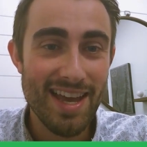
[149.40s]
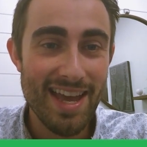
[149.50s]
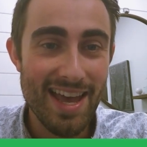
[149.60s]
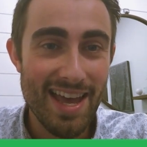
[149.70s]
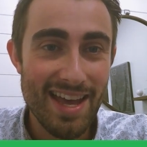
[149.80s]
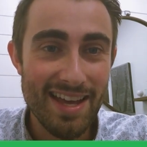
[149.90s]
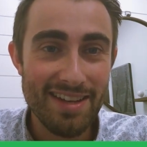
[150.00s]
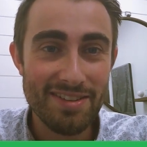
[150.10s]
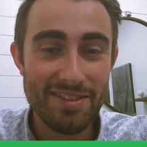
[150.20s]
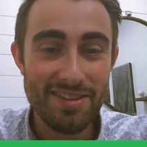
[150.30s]

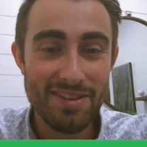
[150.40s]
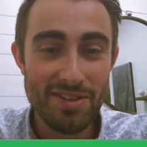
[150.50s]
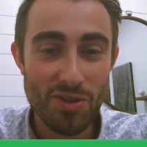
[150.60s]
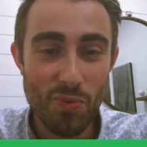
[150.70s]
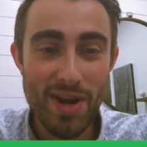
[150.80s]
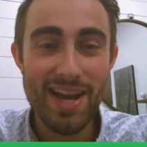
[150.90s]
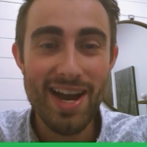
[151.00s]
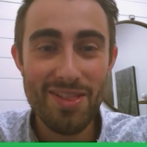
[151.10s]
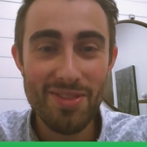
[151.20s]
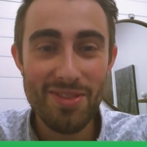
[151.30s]
and the way
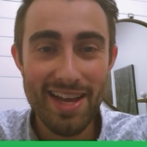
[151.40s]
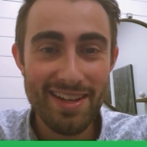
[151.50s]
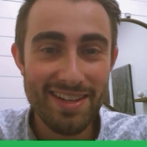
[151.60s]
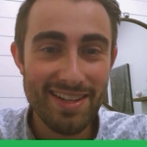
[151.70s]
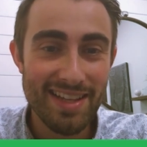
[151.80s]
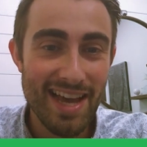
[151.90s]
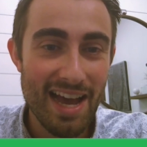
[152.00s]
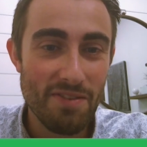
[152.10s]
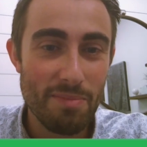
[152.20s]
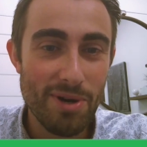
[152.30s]
I look at it, they
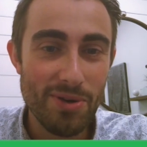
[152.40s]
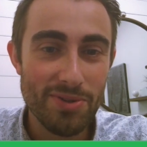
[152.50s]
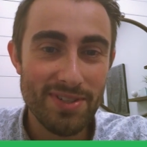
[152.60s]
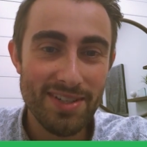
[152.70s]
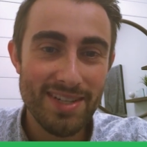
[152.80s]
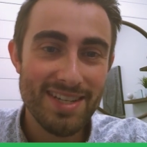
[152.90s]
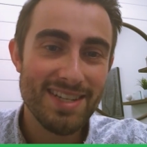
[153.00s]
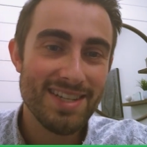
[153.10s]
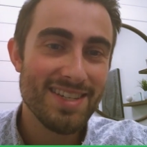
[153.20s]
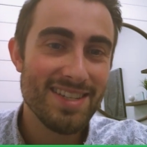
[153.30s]
have about
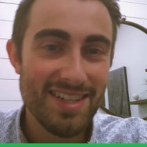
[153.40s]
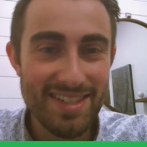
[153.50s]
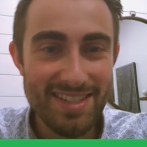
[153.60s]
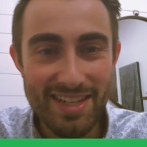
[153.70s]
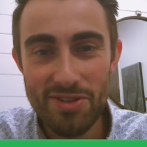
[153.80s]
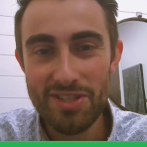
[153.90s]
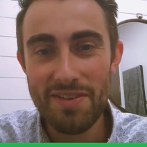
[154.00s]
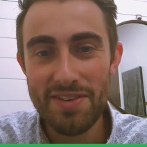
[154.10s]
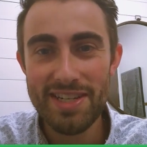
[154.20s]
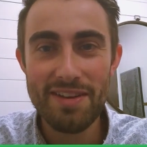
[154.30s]
16 or
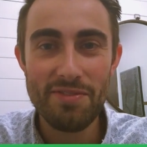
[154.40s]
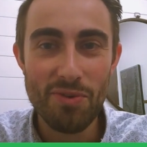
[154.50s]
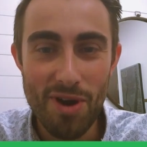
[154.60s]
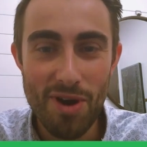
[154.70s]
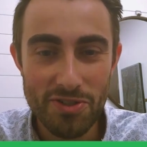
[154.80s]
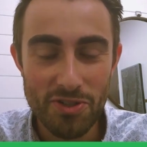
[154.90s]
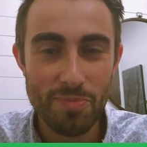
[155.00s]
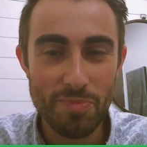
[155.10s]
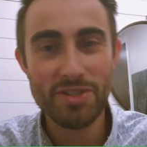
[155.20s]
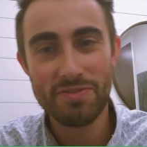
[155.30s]
17 of their roster
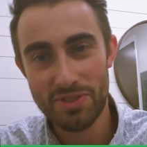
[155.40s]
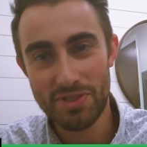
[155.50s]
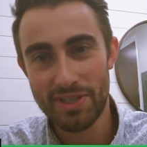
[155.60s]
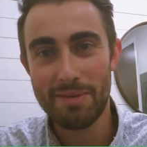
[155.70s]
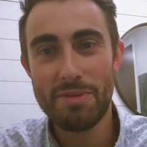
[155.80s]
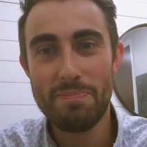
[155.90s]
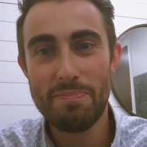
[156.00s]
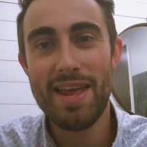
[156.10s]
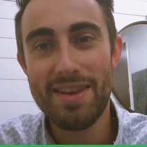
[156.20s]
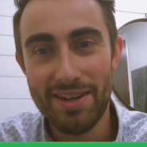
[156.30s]
spots filled up,
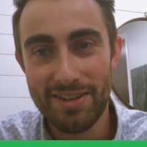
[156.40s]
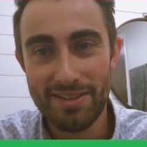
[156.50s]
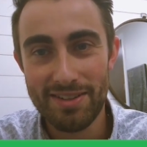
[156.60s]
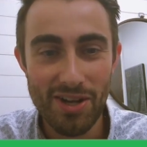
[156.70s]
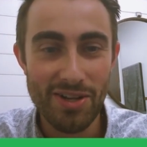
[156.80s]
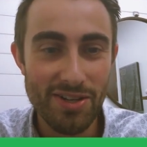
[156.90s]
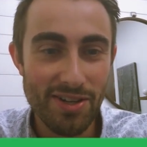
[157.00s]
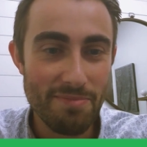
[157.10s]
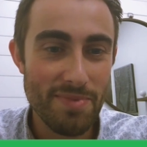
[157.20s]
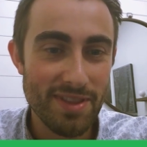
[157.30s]
depending on
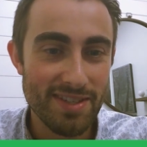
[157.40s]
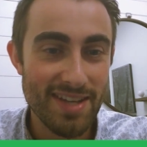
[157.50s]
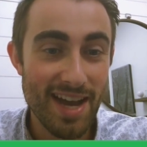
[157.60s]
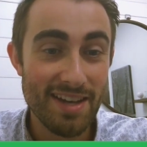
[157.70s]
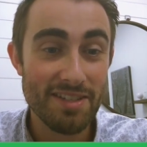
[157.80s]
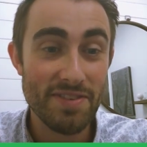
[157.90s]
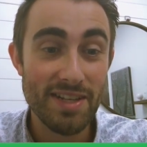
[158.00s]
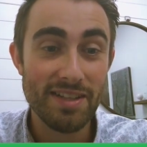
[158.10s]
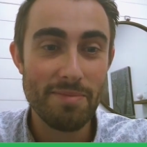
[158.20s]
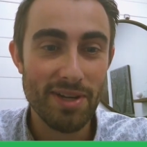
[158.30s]
the status of
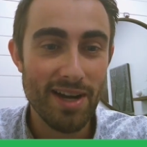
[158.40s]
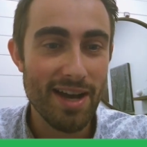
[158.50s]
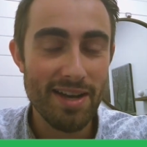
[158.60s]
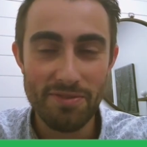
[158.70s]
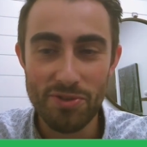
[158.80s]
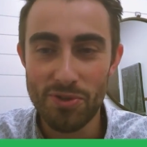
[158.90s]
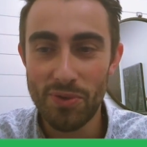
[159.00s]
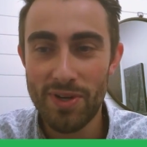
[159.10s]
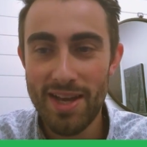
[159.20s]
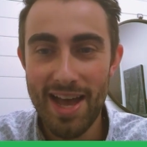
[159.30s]
Ilya Mikheyev,
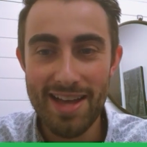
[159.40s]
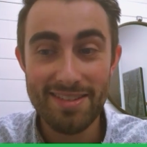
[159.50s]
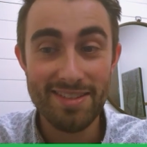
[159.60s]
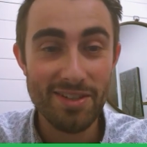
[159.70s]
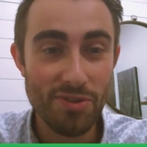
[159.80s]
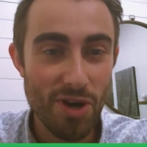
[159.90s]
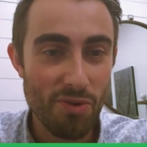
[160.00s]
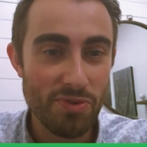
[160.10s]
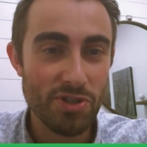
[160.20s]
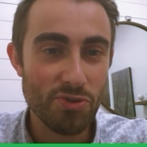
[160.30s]
who has still not
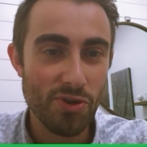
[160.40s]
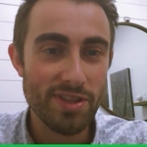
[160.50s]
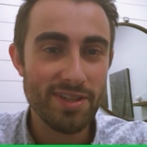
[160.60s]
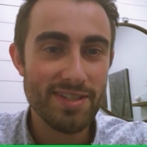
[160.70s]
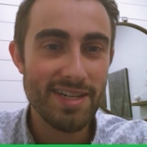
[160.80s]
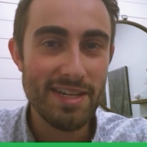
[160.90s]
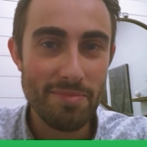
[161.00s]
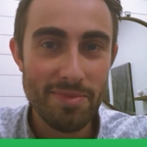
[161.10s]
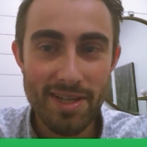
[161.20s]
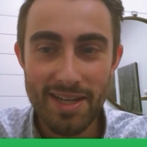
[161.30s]
rejoined the
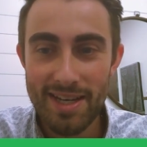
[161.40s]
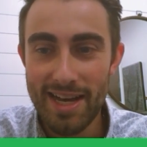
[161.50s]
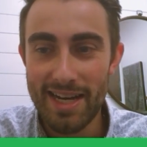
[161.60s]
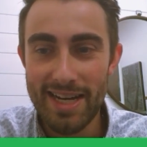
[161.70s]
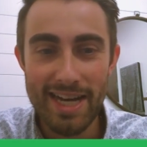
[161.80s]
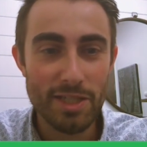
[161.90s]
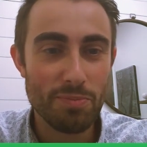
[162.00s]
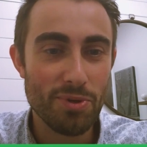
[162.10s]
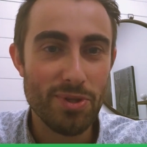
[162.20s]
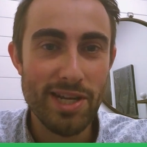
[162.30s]
team as
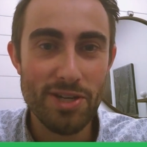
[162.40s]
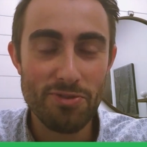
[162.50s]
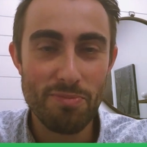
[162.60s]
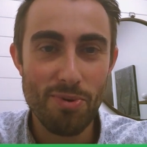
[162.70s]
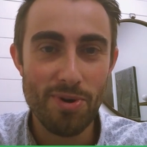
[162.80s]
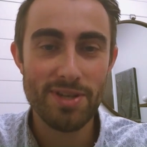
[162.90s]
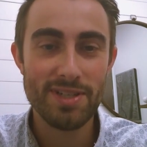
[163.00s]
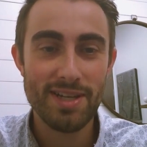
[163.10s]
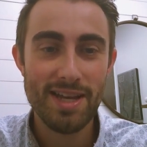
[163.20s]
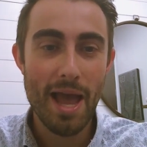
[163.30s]
per latest
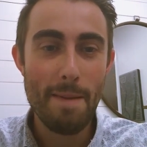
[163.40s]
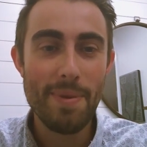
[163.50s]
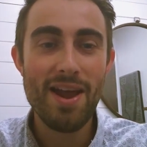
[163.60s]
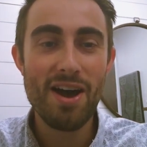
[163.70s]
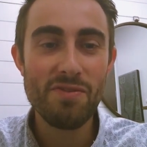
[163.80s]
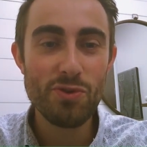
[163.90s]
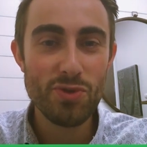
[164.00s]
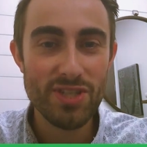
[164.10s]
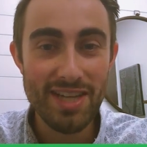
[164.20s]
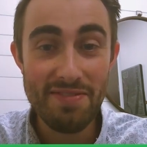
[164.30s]
reports. But of
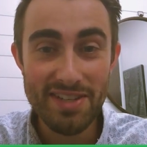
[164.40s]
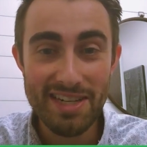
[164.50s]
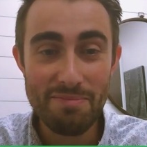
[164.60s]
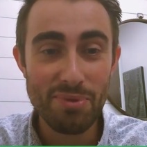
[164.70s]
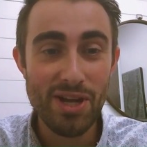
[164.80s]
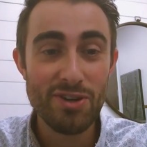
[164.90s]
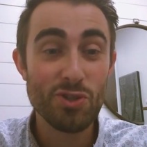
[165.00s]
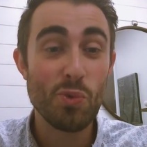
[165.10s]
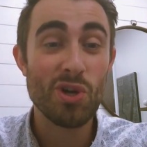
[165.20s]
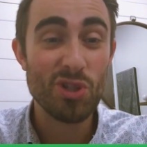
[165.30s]
those 17
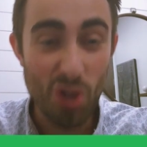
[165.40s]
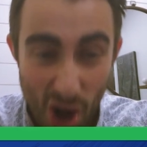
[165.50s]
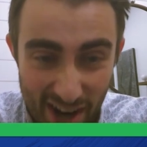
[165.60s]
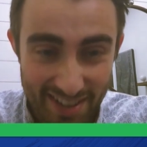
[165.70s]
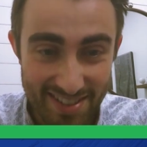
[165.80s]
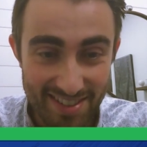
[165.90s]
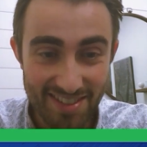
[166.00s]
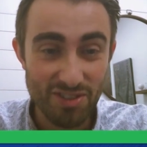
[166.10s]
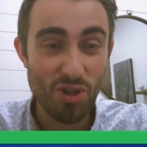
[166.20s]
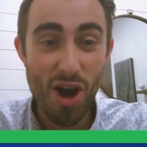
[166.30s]
players who are locks
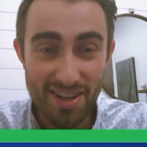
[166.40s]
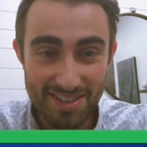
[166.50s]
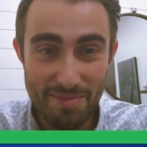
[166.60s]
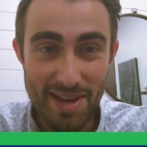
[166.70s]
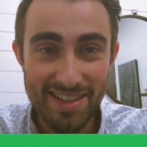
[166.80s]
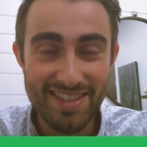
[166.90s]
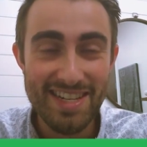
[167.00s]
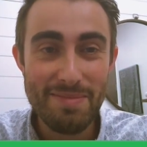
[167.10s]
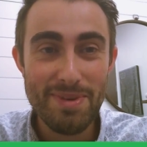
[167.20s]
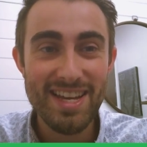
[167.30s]
to make the
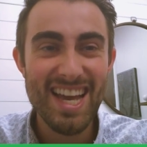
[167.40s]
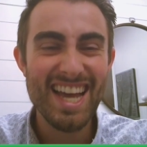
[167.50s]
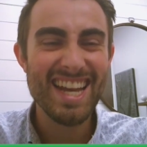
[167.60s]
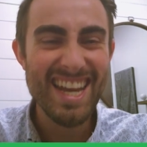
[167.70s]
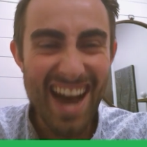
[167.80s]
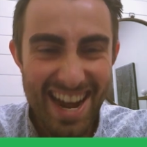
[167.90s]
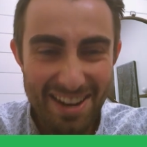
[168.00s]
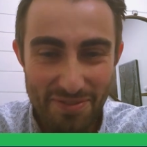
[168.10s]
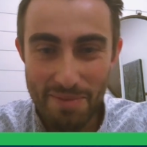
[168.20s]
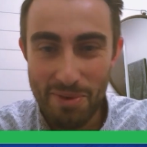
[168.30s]
team, 9
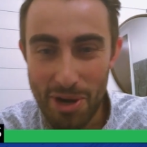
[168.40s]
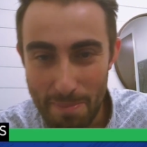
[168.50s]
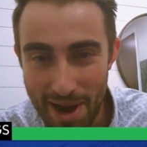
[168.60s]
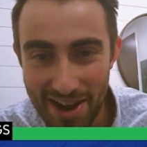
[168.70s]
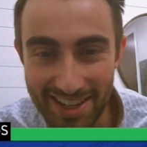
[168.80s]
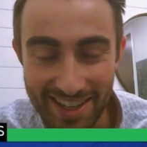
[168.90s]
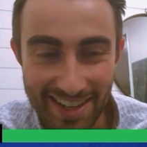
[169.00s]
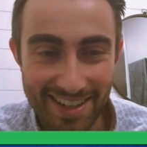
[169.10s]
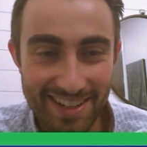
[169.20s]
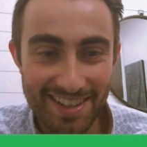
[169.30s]
of them are
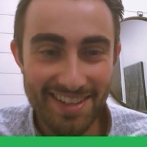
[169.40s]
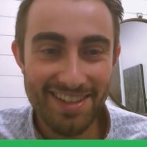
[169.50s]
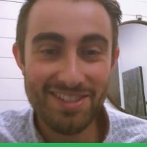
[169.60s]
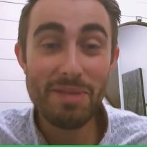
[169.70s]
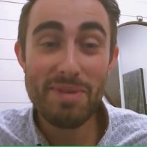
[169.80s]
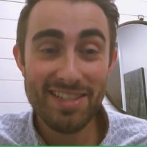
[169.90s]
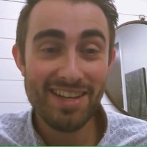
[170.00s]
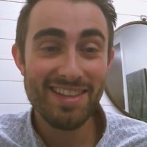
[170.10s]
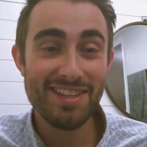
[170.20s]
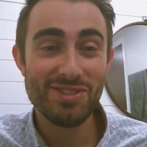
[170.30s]
American. So let me tell
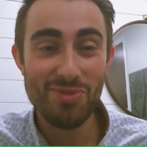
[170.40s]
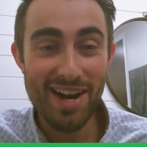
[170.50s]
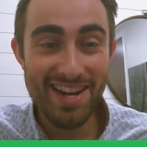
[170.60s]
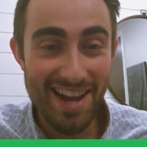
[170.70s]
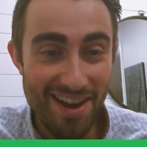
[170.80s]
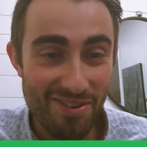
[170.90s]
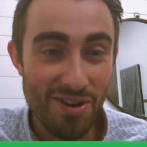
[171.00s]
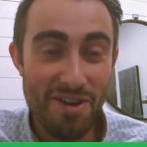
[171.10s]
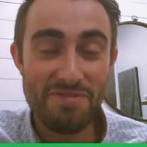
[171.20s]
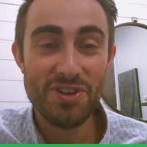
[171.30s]
you this, right now,
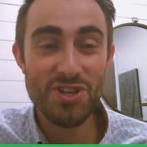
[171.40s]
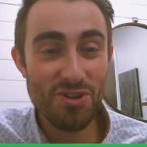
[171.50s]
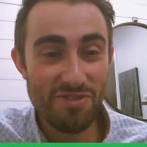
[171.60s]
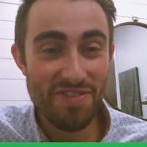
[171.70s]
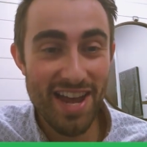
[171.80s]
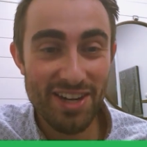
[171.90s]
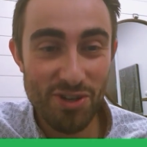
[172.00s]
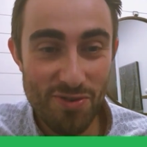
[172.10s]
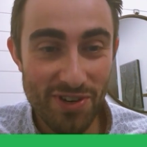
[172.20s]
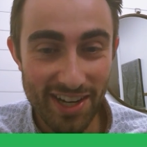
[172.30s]
for your
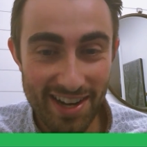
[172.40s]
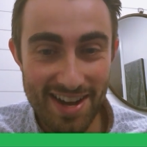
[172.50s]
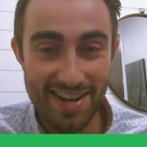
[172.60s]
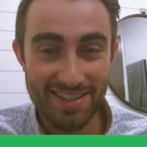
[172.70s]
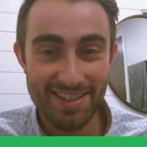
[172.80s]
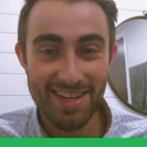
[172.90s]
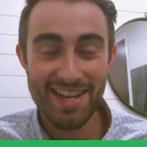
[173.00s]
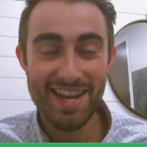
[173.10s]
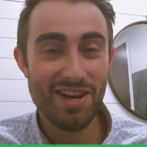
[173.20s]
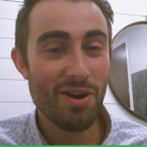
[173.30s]
Vancouver Canucks,
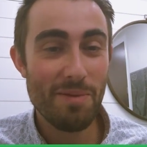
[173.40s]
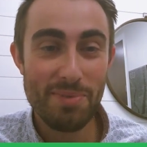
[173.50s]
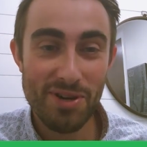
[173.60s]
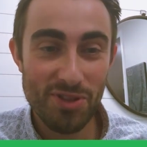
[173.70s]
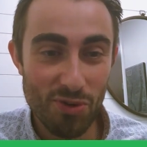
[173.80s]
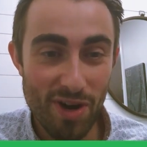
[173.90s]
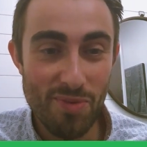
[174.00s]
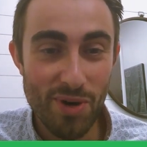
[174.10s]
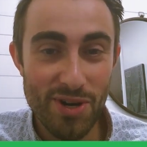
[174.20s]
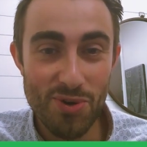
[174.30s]
up here in the
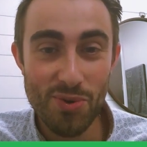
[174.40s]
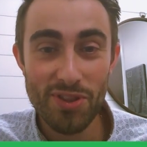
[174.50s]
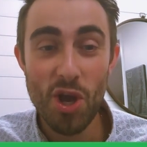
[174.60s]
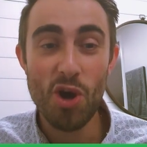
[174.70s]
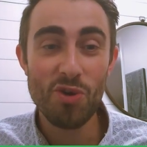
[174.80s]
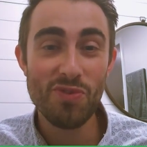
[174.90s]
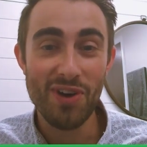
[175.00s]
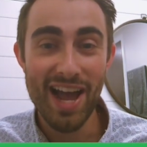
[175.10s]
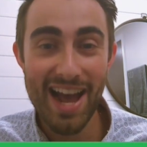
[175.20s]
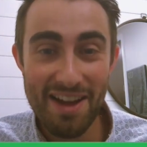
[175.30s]
Great White North,
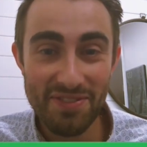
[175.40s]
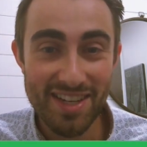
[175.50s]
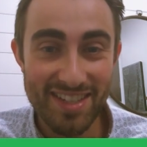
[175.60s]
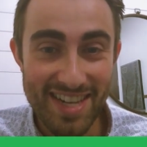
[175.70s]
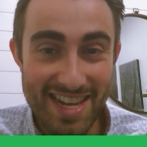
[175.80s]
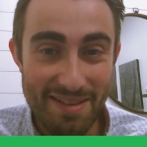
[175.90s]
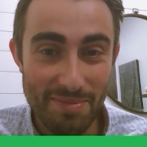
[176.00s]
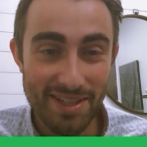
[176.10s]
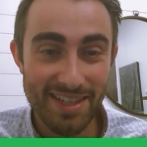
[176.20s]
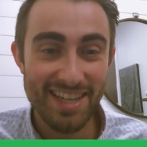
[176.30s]
over half the
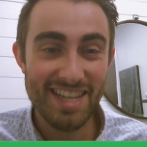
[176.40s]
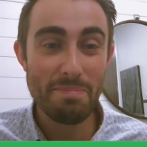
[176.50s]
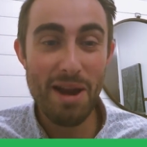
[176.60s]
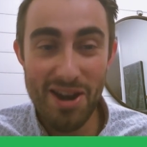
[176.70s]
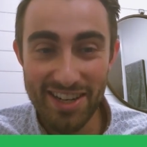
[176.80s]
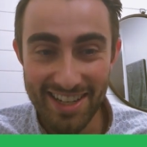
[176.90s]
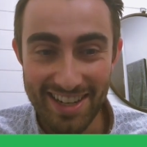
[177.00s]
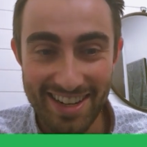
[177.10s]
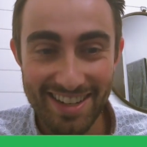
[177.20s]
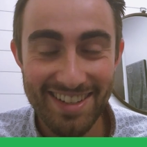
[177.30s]
team is
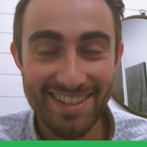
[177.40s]
American.